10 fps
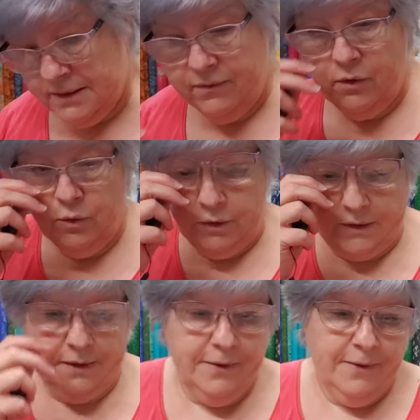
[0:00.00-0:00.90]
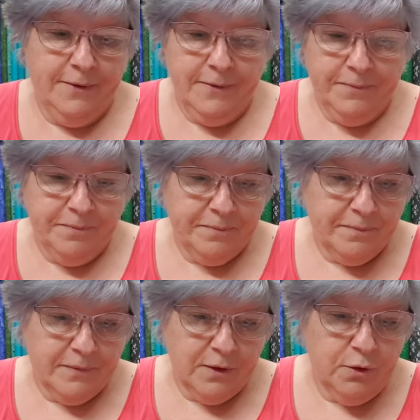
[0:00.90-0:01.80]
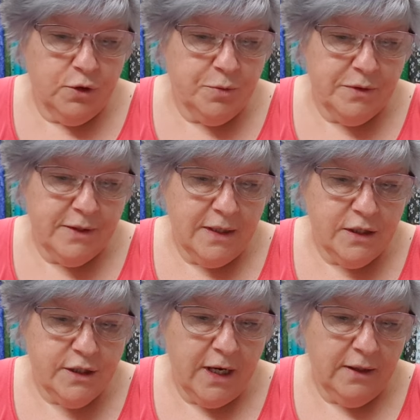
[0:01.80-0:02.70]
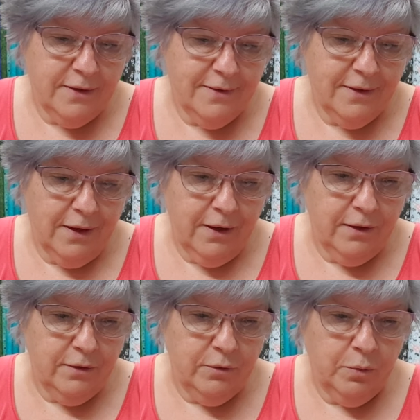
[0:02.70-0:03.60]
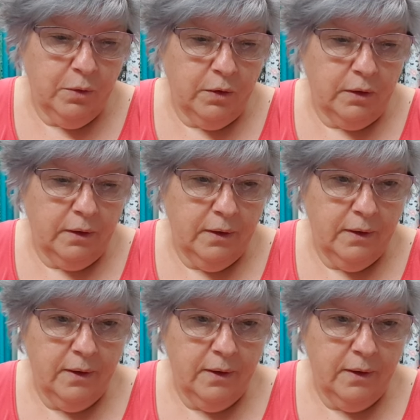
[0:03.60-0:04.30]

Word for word: have a look, 100% Shetland Island wool.